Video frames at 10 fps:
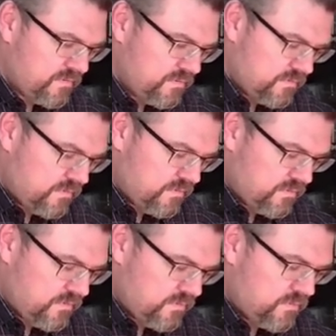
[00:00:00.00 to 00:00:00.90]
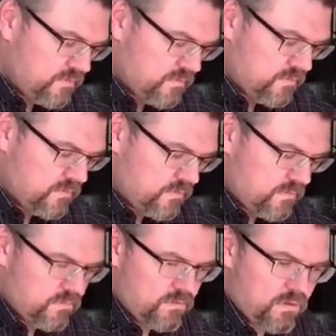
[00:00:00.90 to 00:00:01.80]

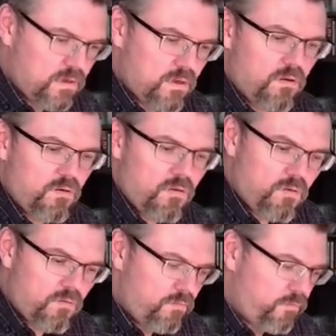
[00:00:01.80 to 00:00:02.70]
[no speech]